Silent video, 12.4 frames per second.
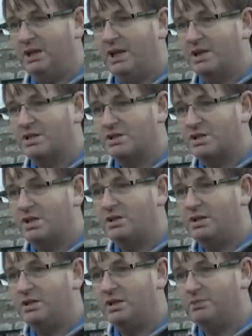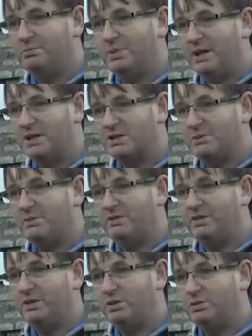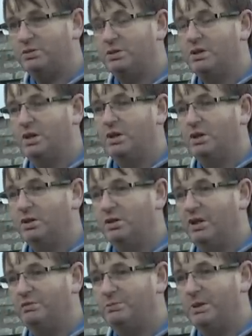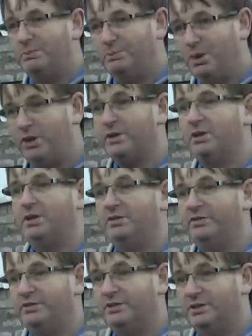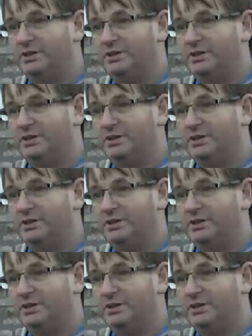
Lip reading: and certainly not by some of our own who have been bought off